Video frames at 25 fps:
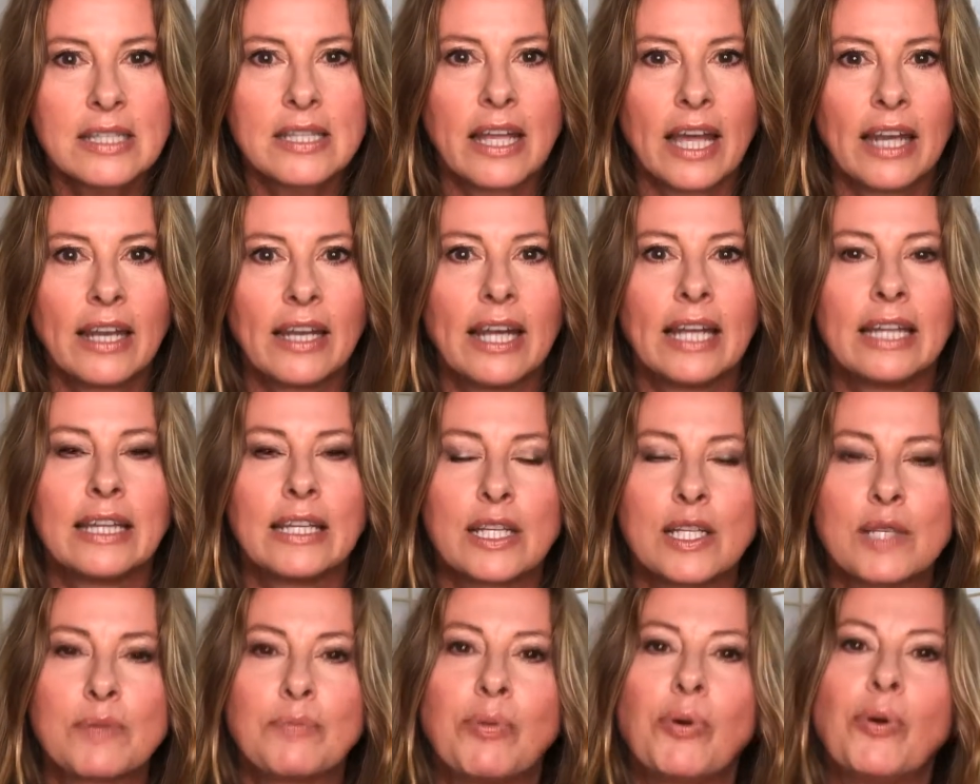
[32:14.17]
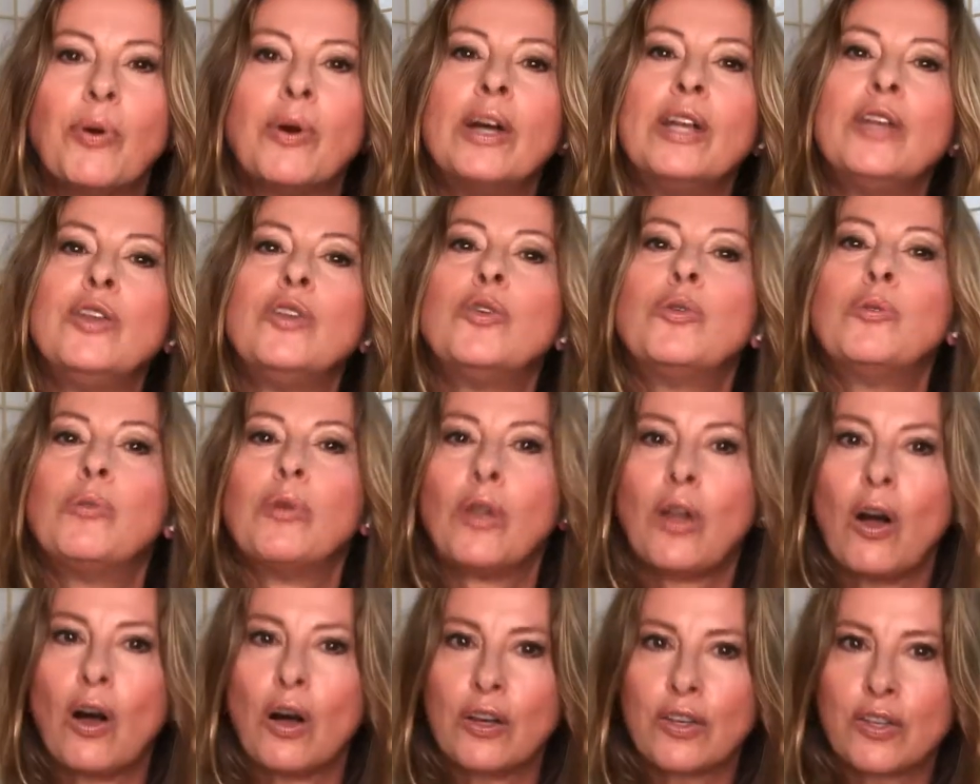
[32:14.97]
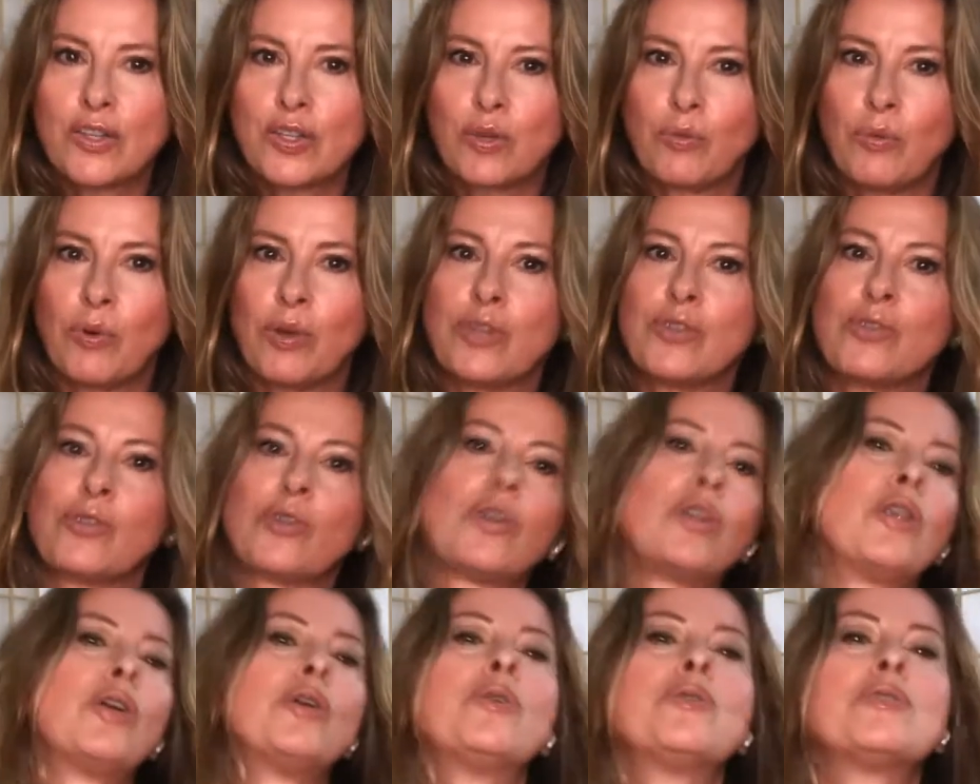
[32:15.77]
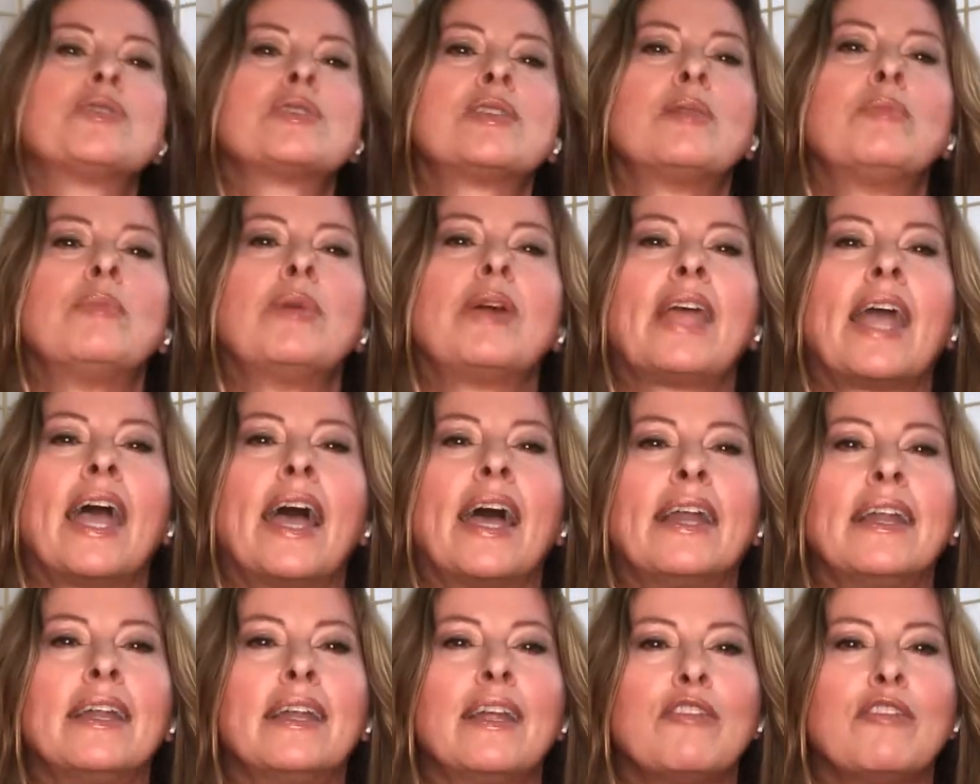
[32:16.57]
then at this point you will also want to close them again.